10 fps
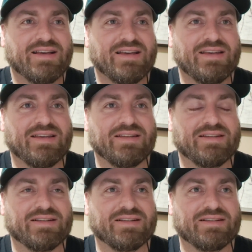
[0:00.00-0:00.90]
And
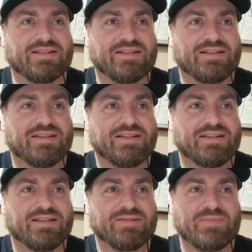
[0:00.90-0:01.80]
uh,
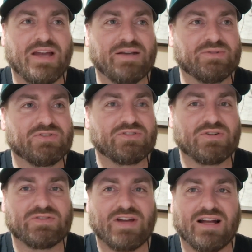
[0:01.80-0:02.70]
Man, he was
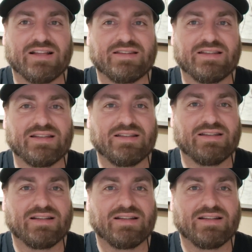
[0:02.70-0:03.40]
so talented.